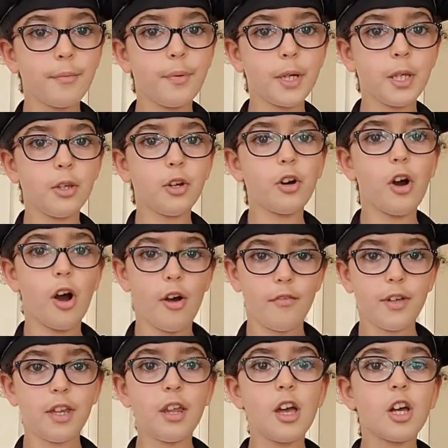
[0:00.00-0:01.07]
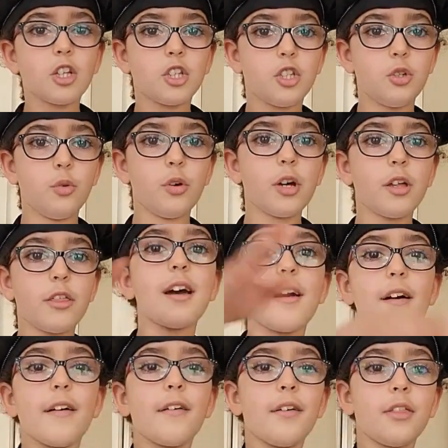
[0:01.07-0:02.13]
put your oven to
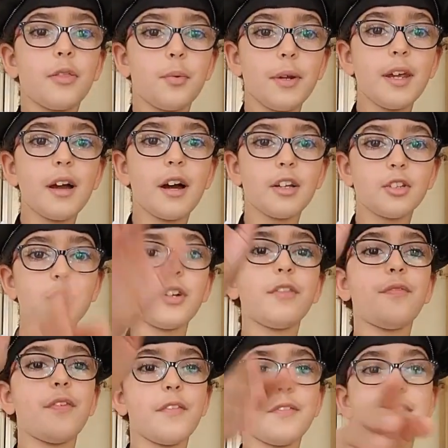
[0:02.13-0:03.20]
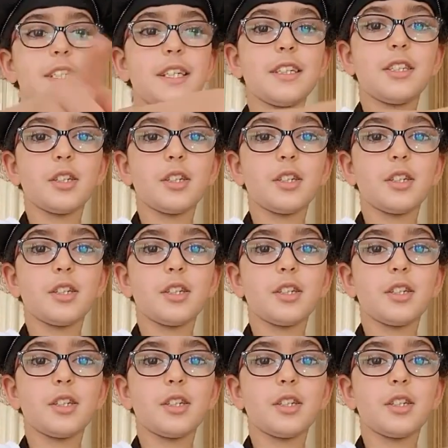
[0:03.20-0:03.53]
350